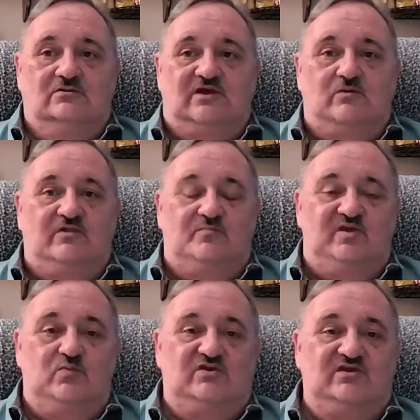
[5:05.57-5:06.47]
That way the
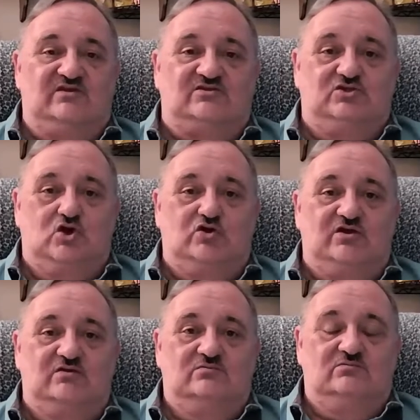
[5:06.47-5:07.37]
people can get to know
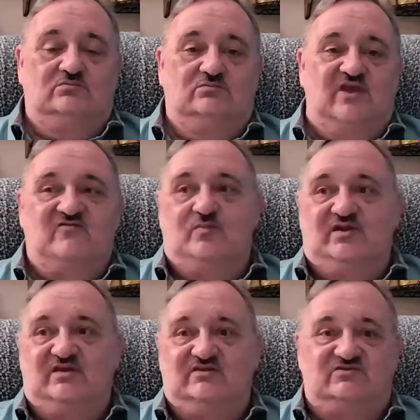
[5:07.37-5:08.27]
you.
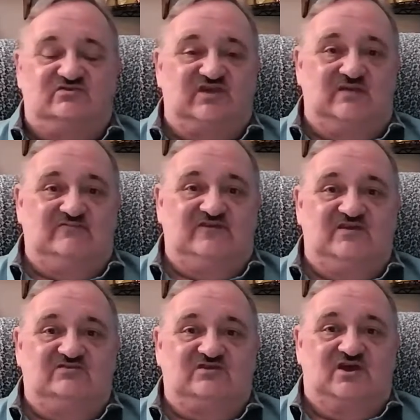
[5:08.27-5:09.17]
Everybody gets the same
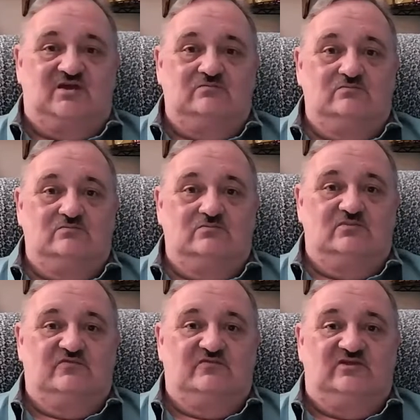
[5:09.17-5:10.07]
FaceTime
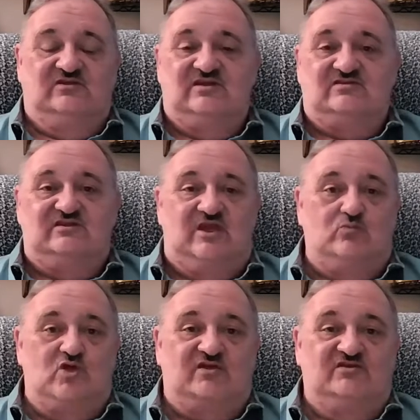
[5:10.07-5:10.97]
and get the
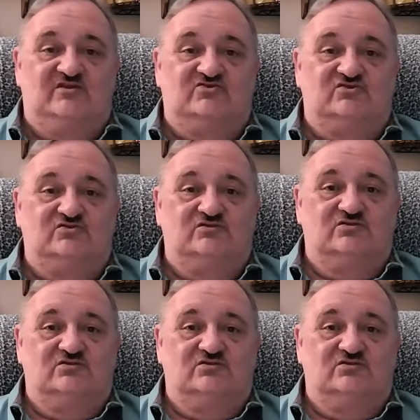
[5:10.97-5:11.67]
name recognition